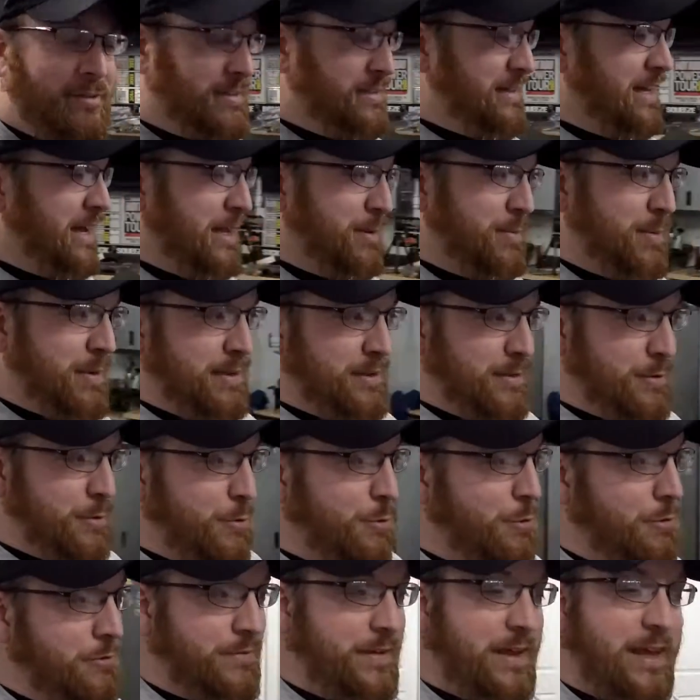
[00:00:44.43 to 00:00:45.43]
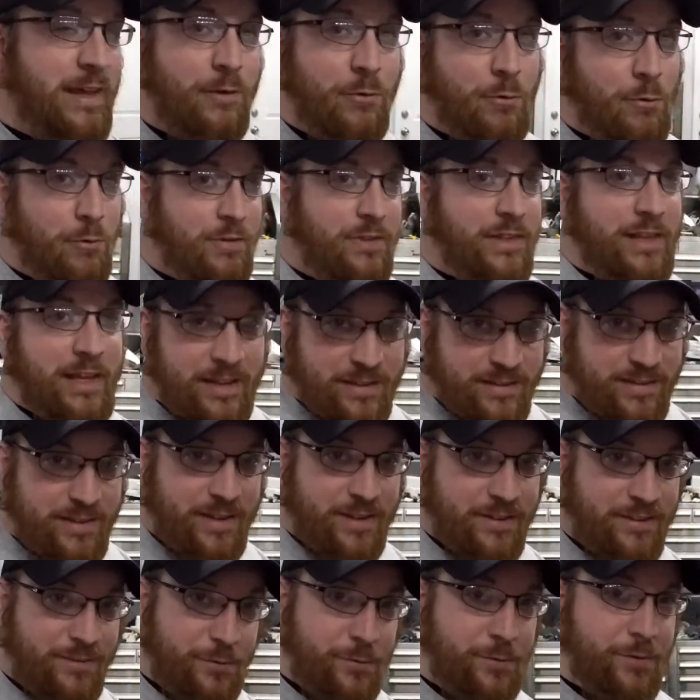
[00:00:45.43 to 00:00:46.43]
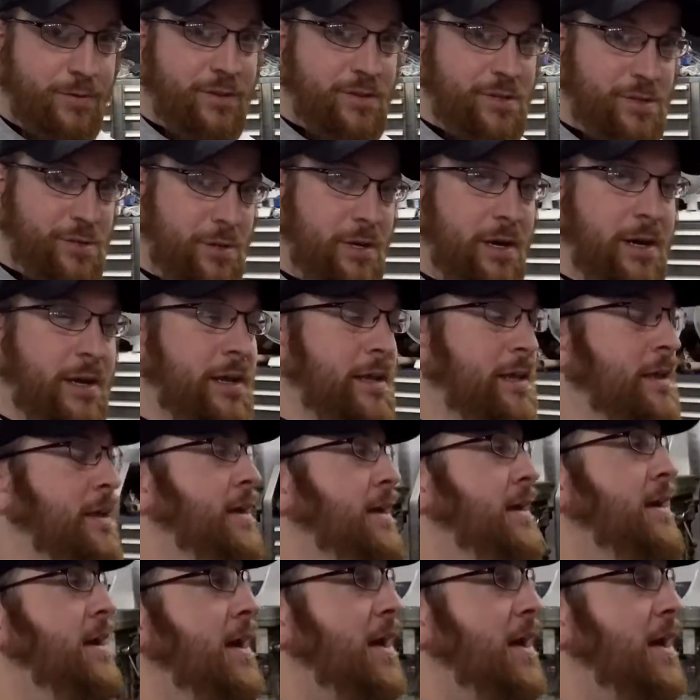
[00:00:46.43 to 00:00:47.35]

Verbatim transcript: is not about the Corvette or the SS or the truck.